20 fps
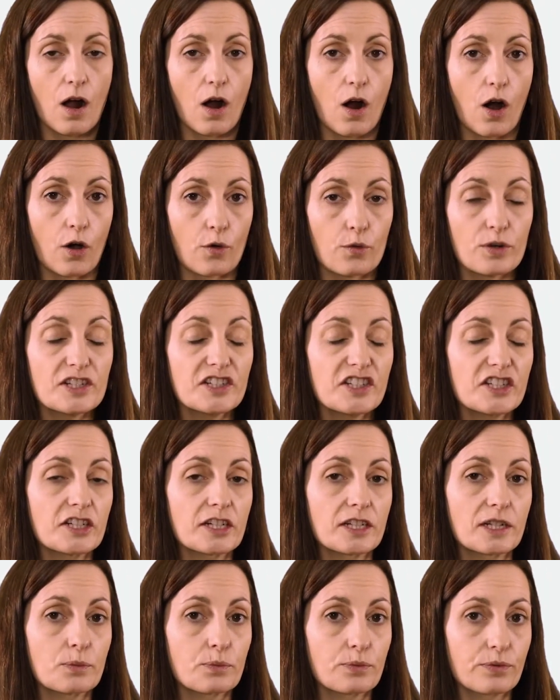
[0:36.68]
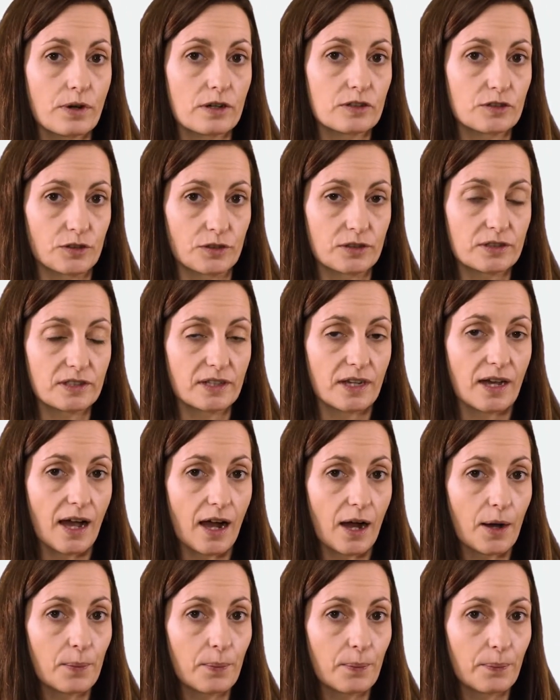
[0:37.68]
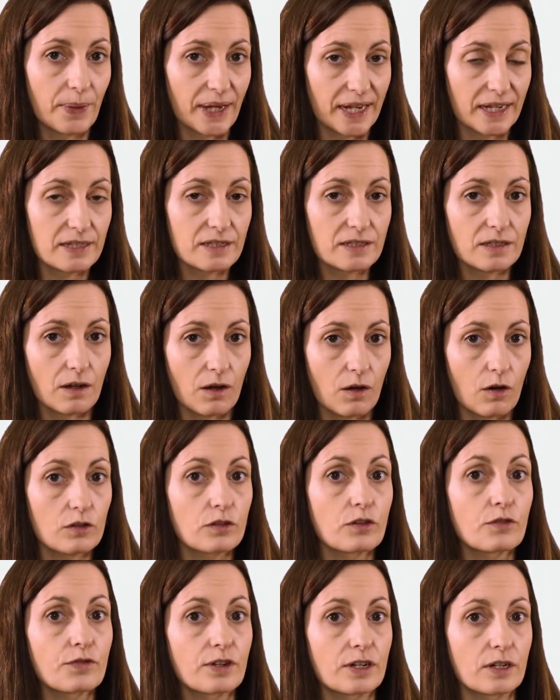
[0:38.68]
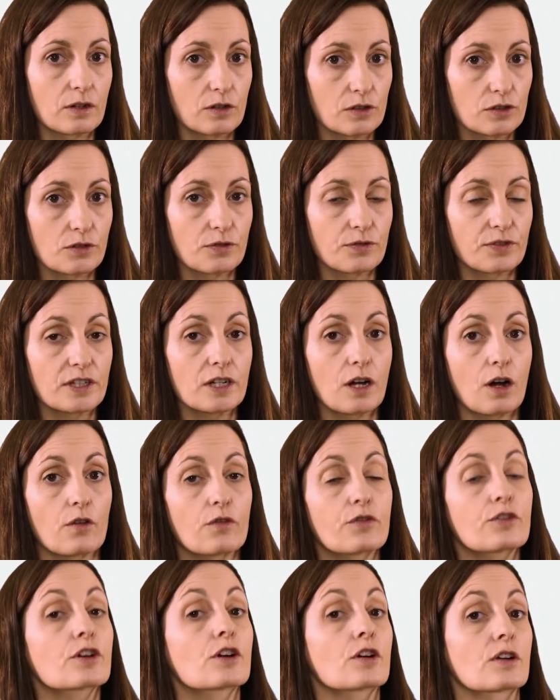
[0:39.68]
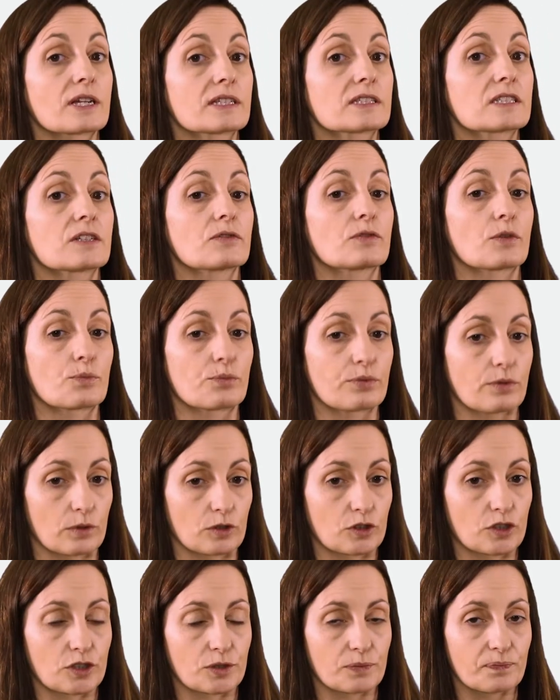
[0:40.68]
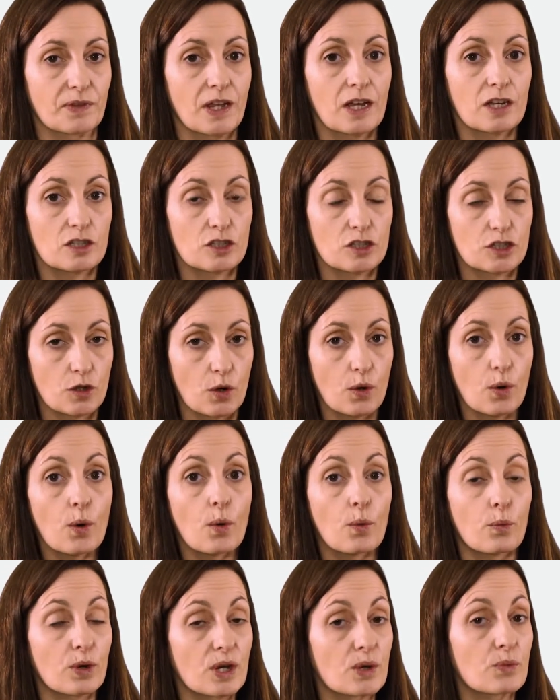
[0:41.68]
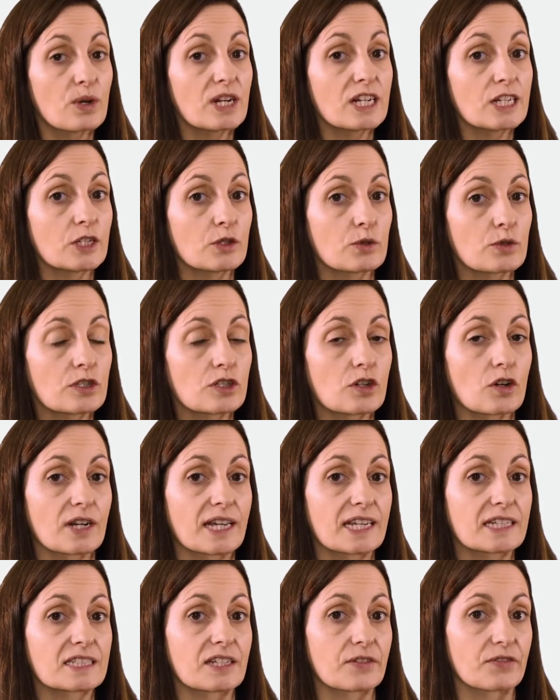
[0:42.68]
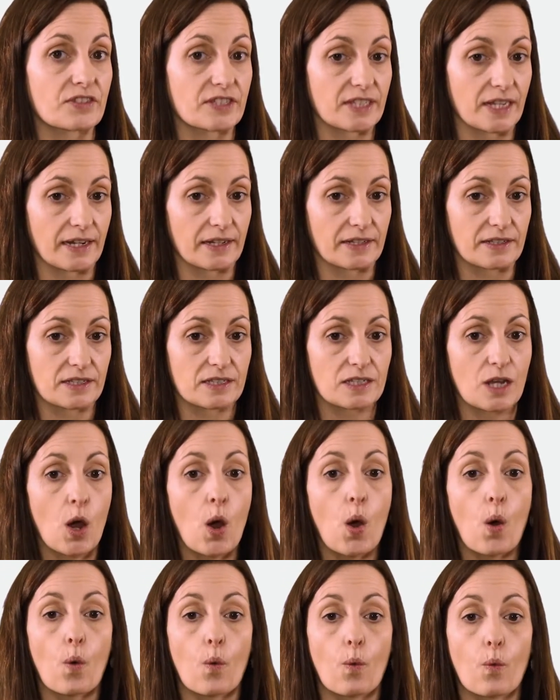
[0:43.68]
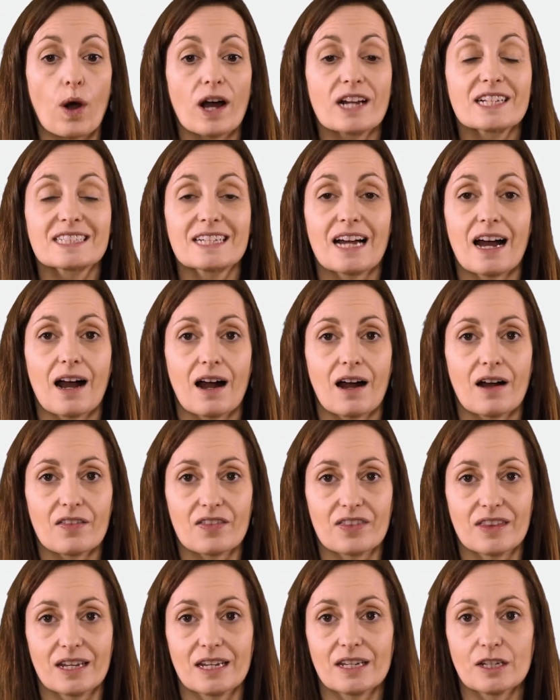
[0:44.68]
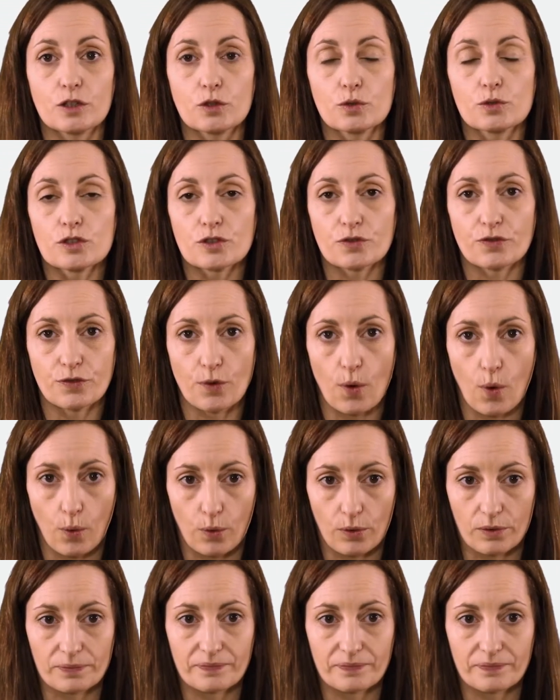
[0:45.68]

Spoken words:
Origin-linked products are based on a philosophy of collective approach. So we will use collective signs. What are they used for?